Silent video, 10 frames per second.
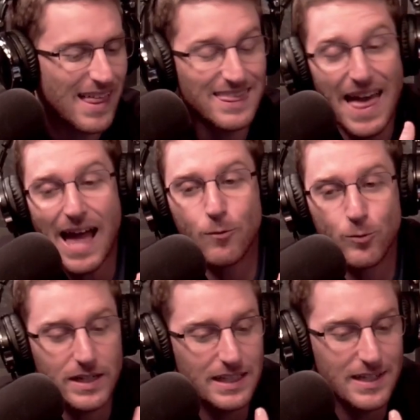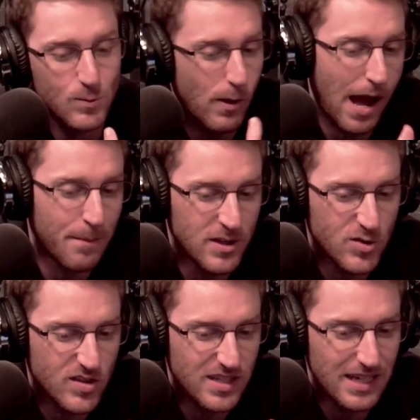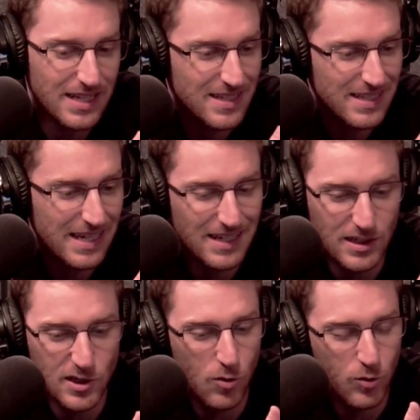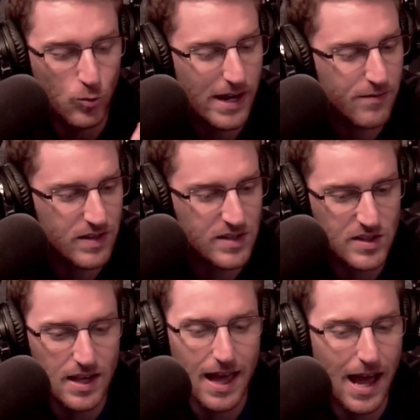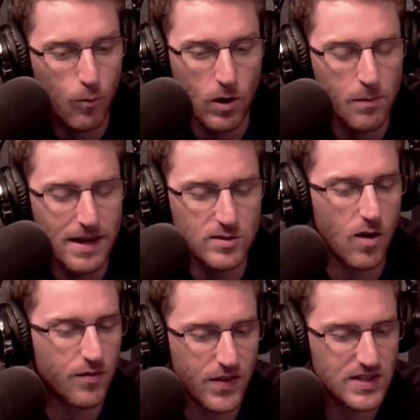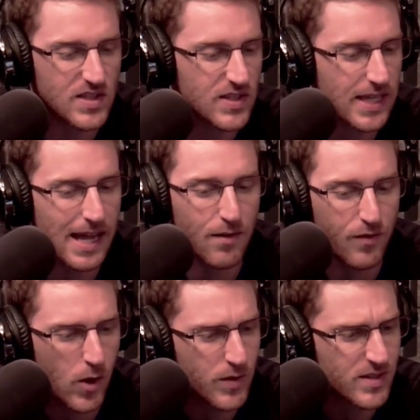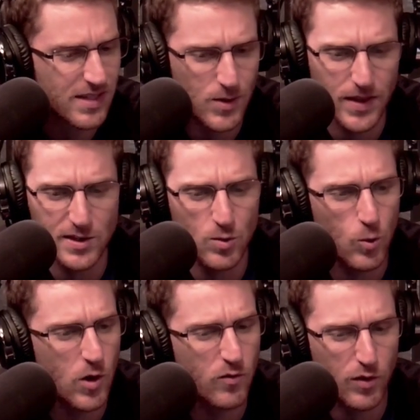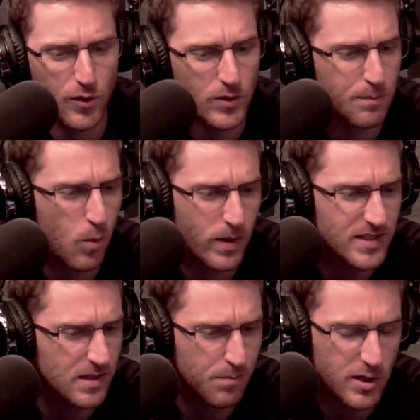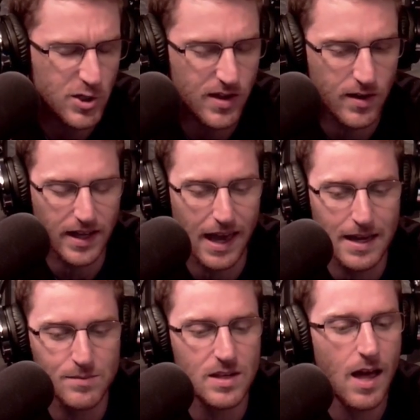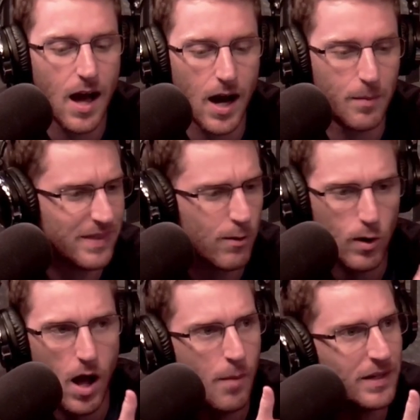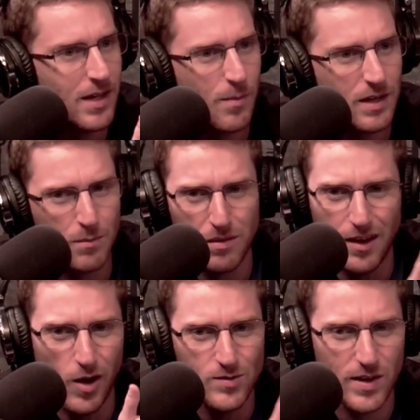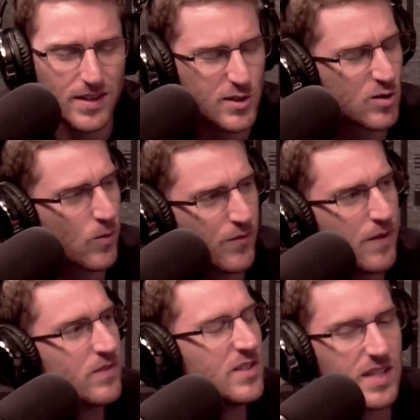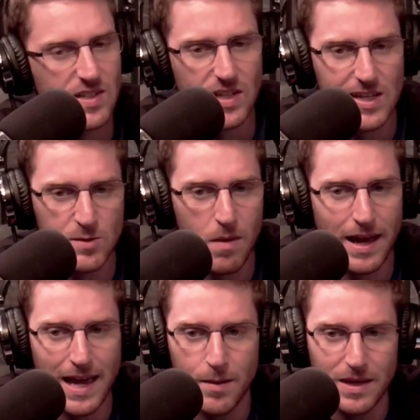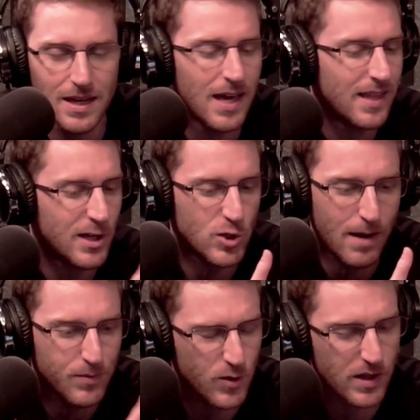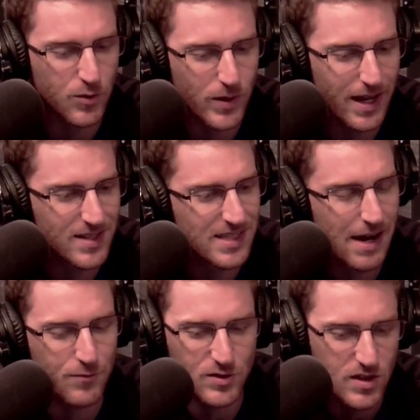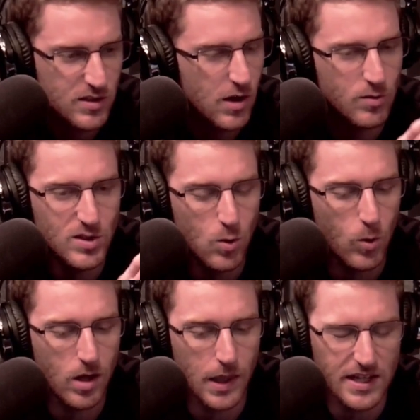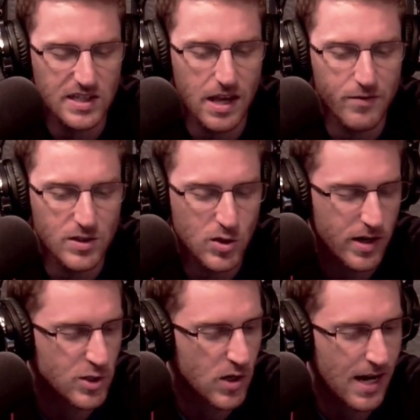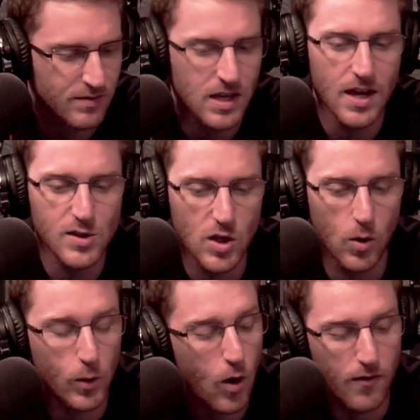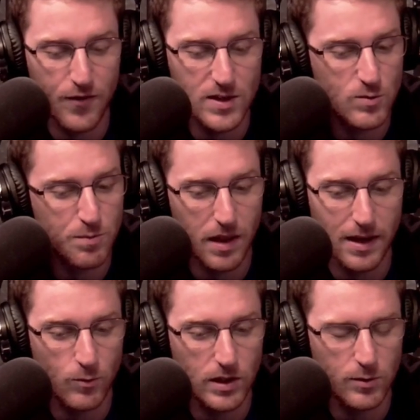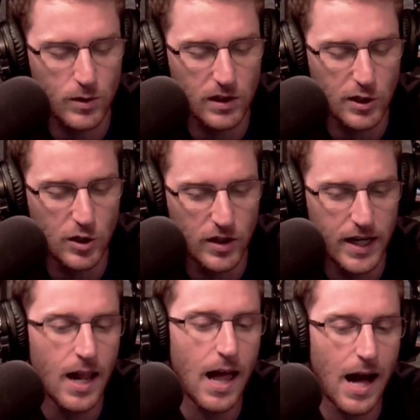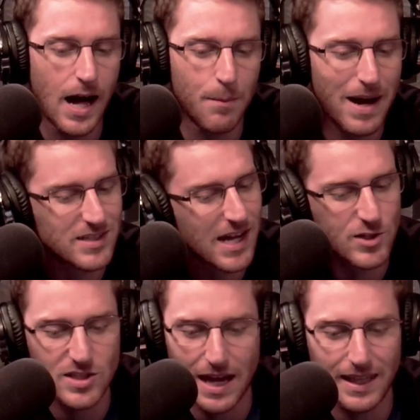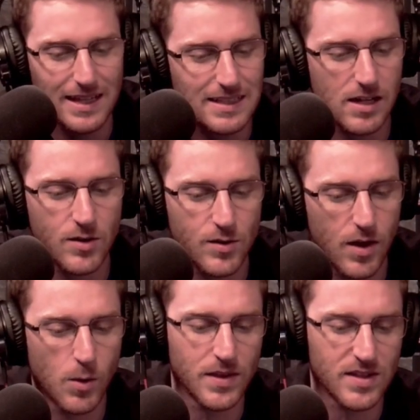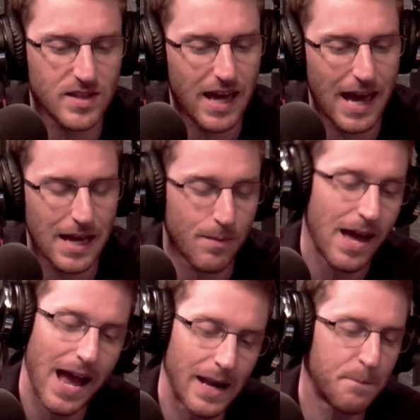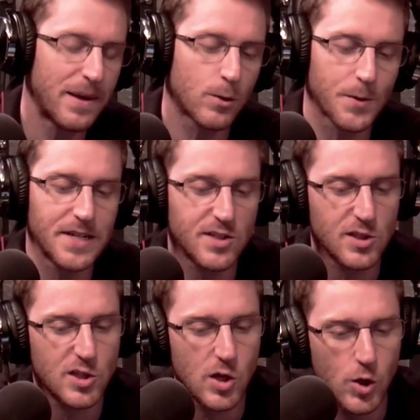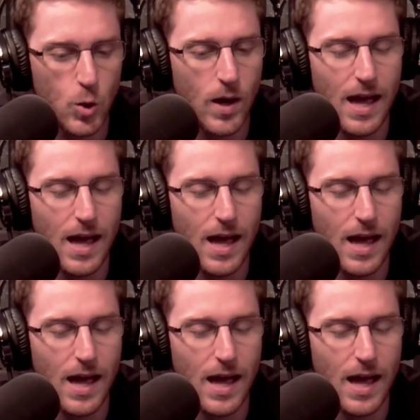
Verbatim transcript: that really is what I'm interested in seeing. You know, the Ravens have one of the best offenses in the NFL this year. They scored over 30 points in a bunch of games, um, and they were humming coming to the playoffs, right? They just scored 56 against Miami. They dropped 33 against San Francisco, scored on like seven straight drives. So their offense was playing really, really good. Um, I, I just, I like the under, though, in this game. And a big reason, too,